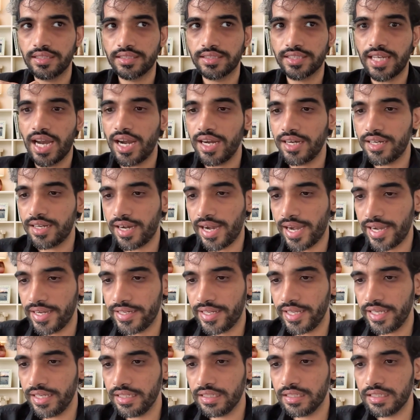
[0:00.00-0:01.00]
Start
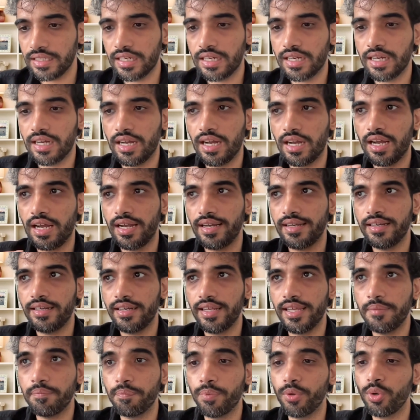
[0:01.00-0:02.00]
writing
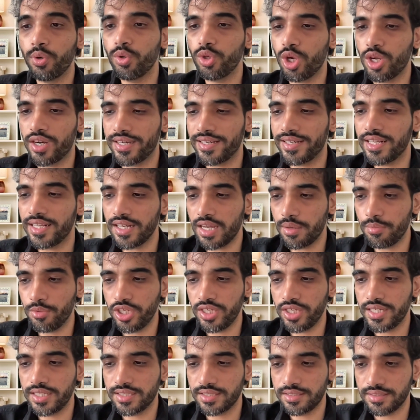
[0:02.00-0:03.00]
and improve your written
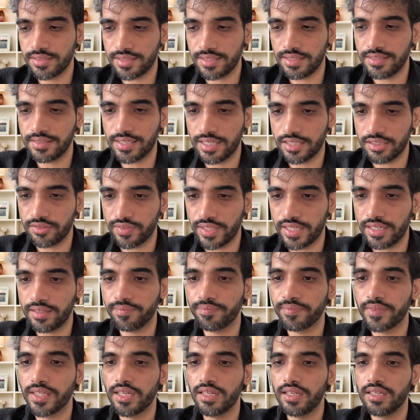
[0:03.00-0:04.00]
communication skills as well.
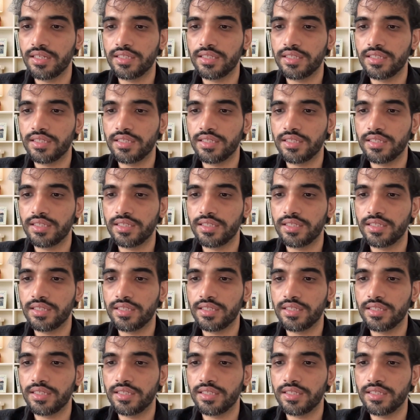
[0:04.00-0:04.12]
